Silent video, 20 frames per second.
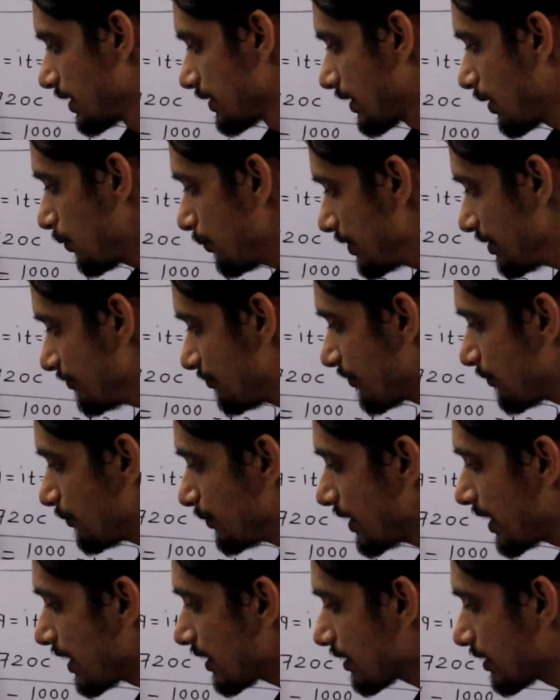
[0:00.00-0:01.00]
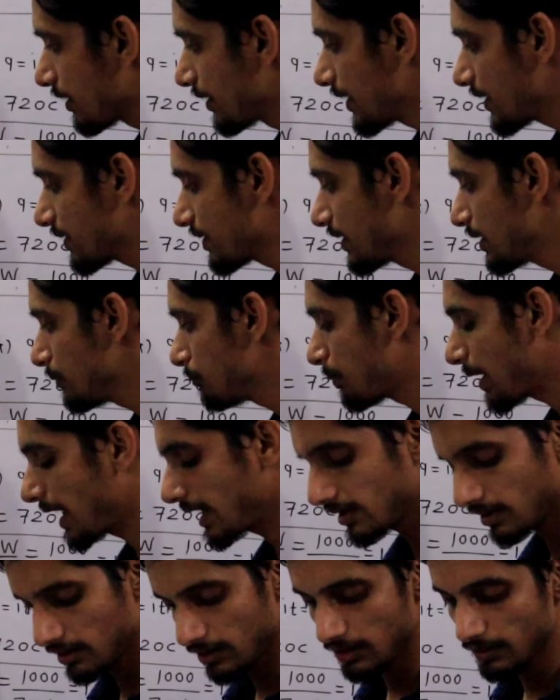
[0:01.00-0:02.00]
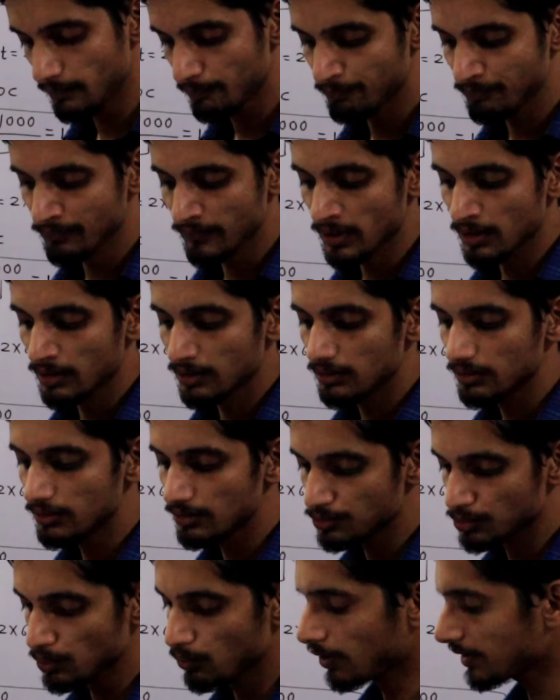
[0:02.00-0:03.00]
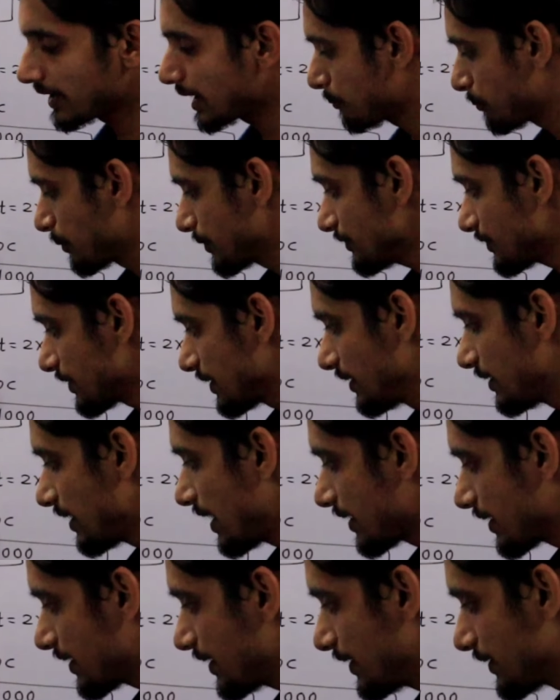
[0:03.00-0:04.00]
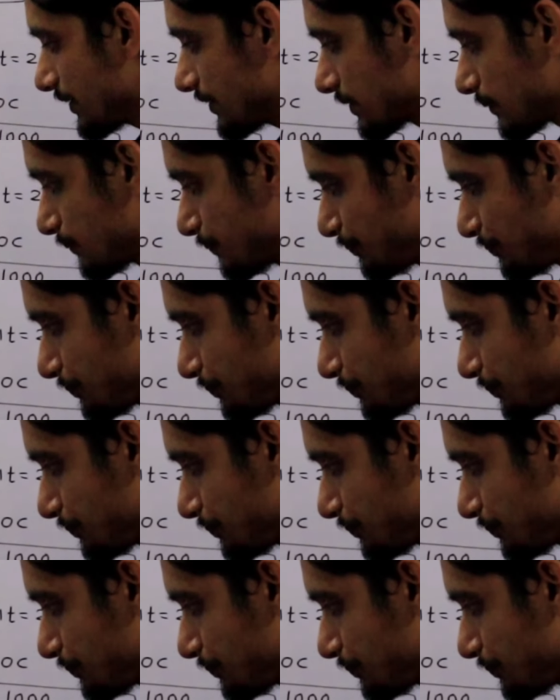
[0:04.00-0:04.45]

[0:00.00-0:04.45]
Now if we are connected in parallel, so what happens in that case?